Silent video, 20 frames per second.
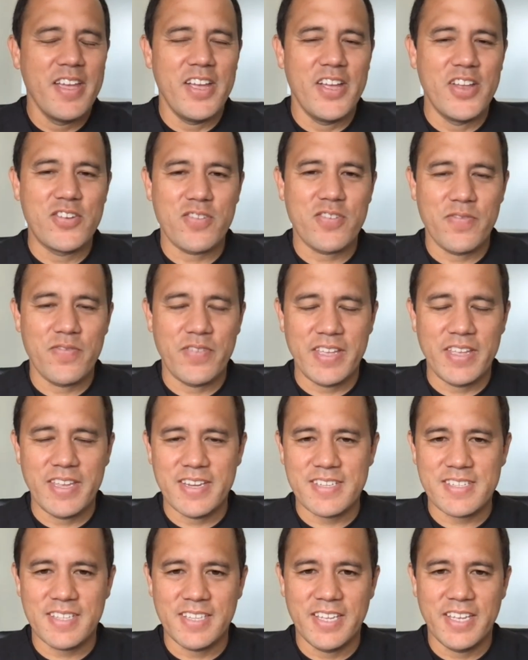
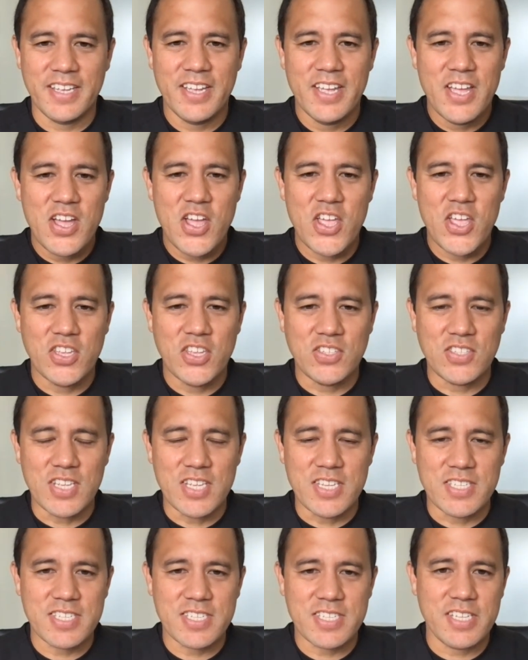intravenously
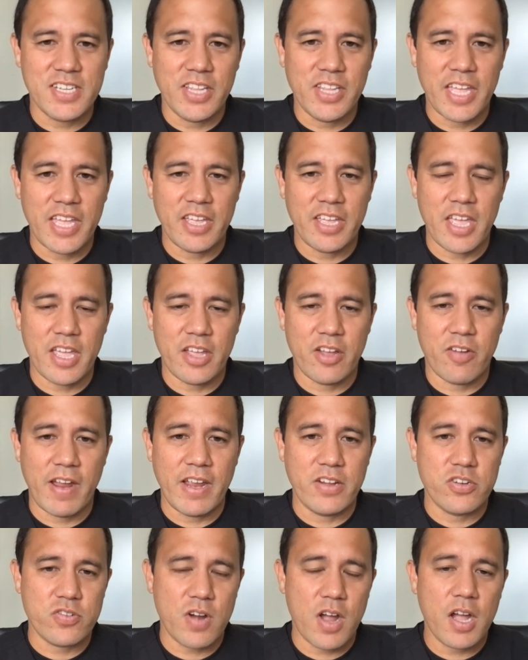is still a
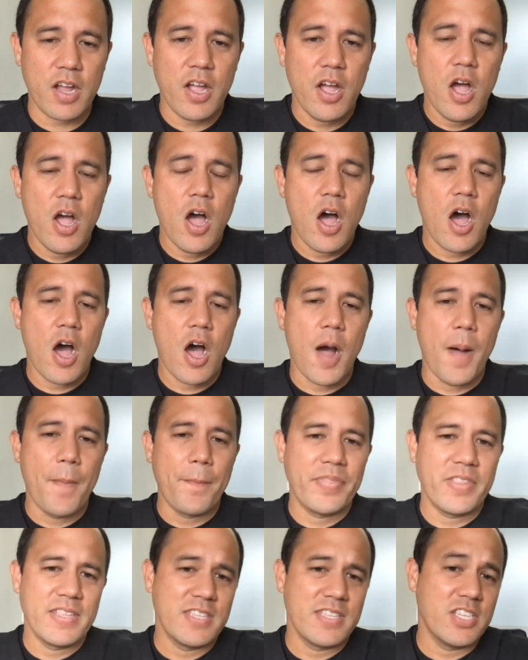great drug.
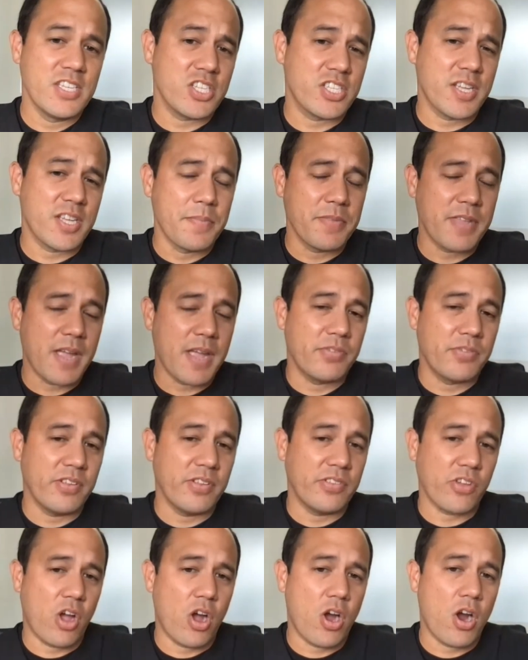Just sometimes
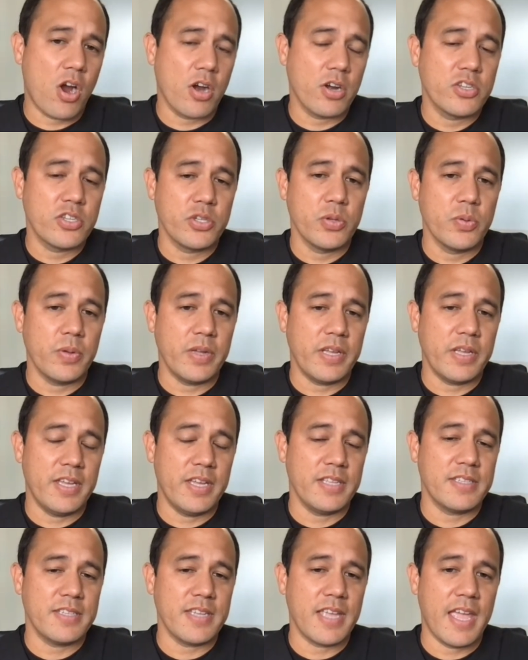it's hard to
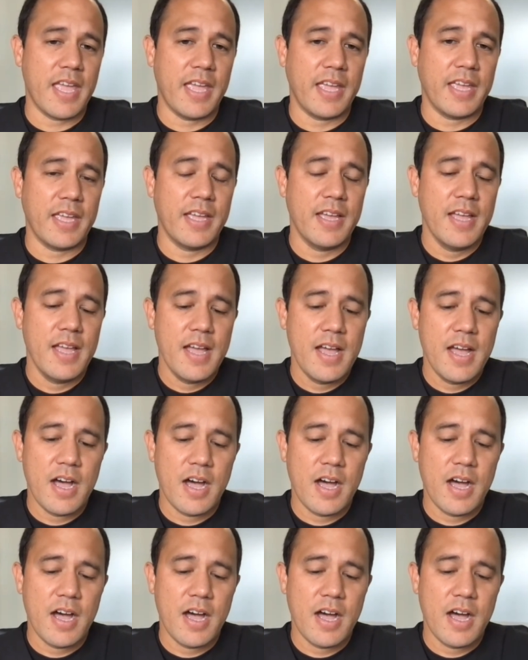hit a